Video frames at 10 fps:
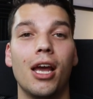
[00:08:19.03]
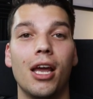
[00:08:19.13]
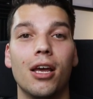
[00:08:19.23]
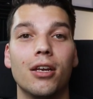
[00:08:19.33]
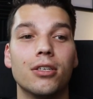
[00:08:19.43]

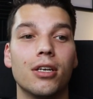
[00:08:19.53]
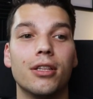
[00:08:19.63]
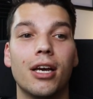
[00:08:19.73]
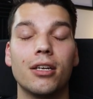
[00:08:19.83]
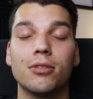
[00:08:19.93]
And
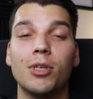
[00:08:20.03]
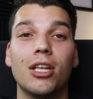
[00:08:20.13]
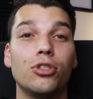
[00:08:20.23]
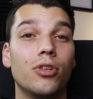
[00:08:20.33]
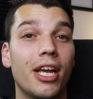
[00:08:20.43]
that doesn't mean
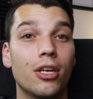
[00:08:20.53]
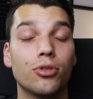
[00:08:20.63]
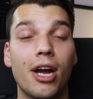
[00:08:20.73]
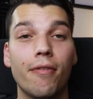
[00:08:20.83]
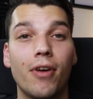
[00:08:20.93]
that you can't
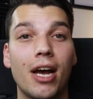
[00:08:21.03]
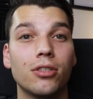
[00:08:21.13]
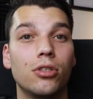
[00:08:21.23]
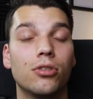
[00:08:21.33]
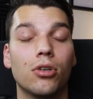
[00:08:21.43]
drive
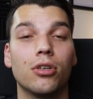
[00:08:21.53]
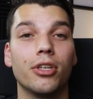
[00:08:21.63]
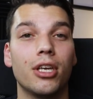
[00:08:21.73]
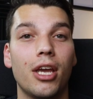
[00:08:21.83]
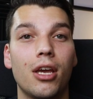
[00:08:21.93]
fast, you
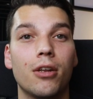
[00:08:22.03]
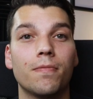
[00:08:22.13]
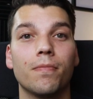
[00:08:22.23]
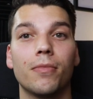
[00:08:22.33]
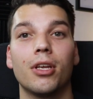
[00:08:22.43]
certainly can.